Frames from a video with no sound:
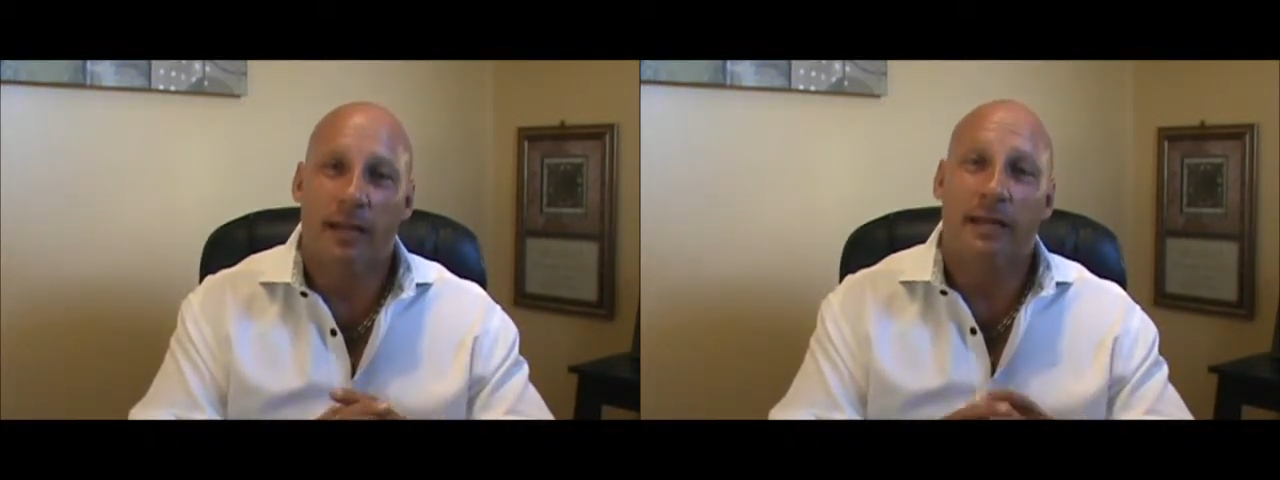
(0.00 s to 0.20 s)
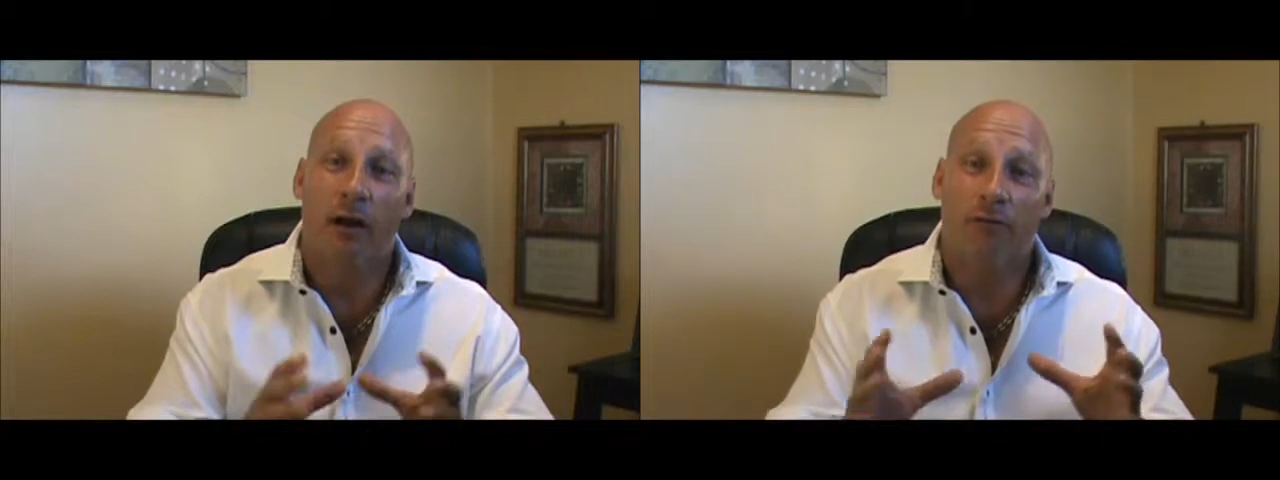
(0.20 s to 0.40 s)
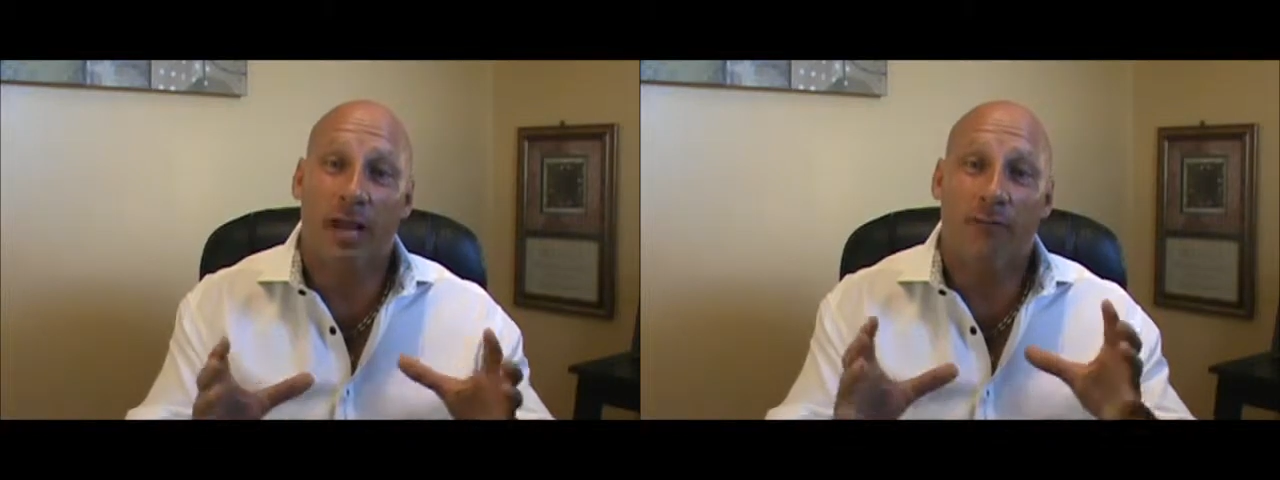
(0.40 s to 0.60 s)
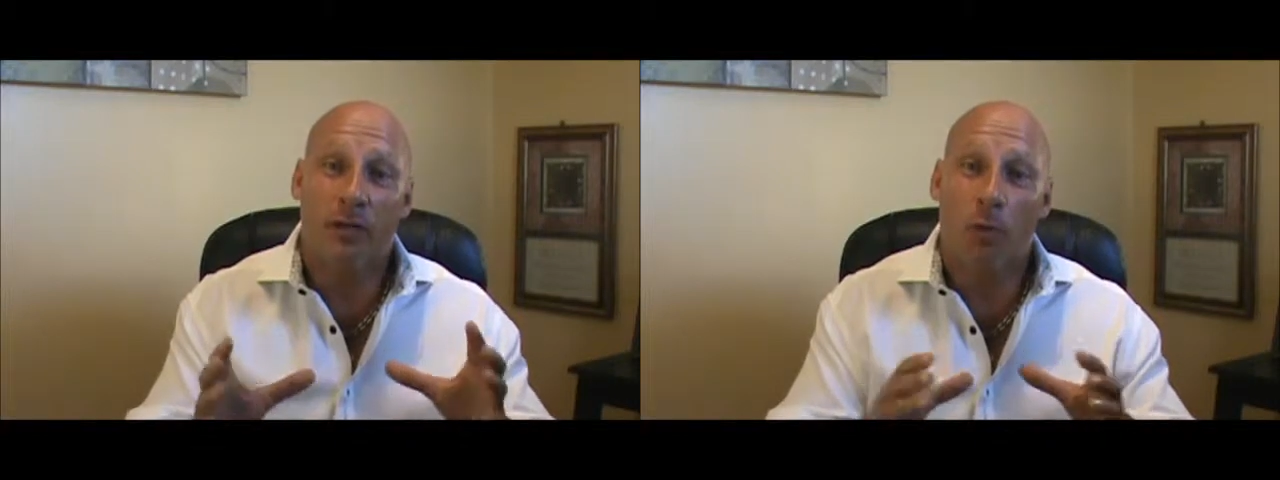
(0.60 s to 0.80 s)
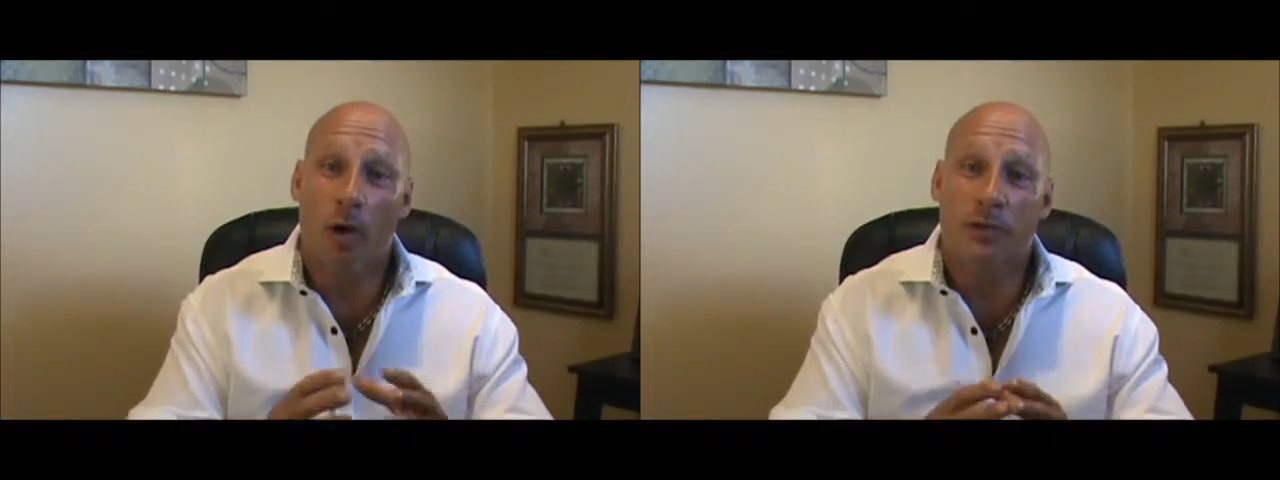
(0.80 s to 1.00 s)
Now, if you have
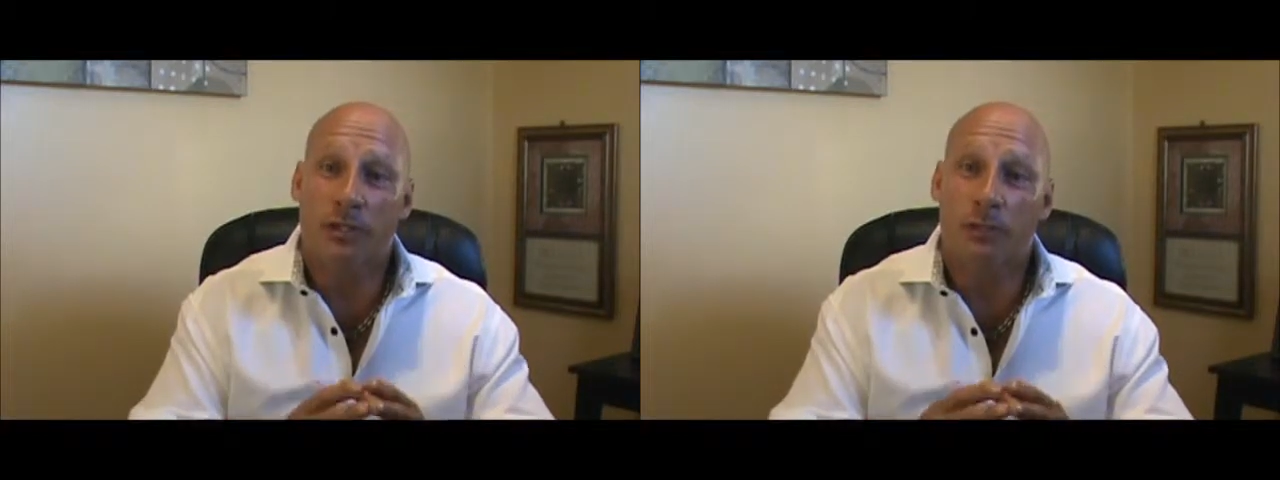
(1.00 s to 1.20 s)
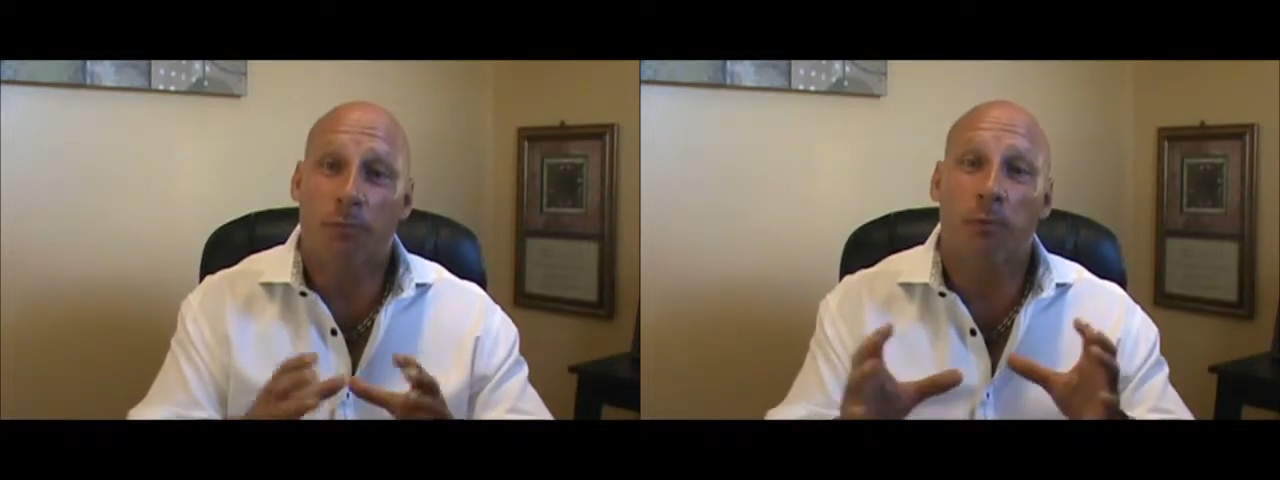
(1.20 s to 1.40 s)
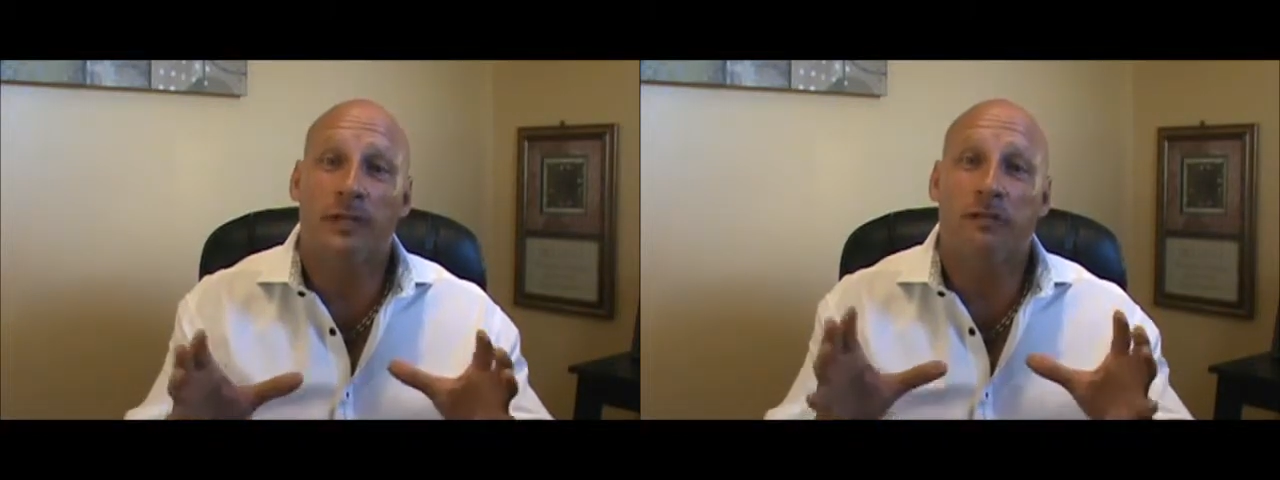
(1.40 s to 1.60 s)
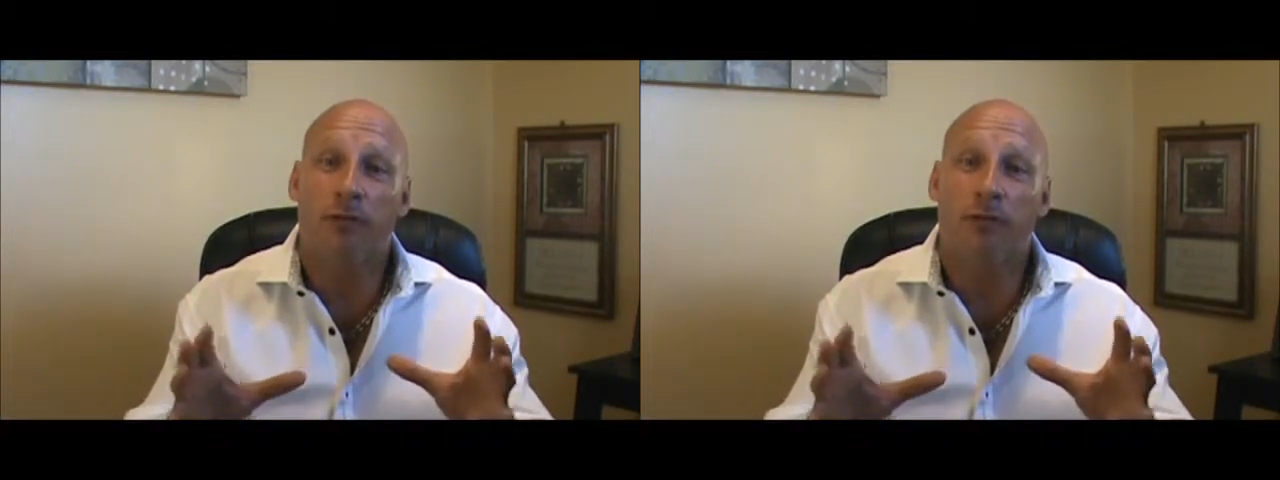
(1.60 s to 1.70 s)
any questions, please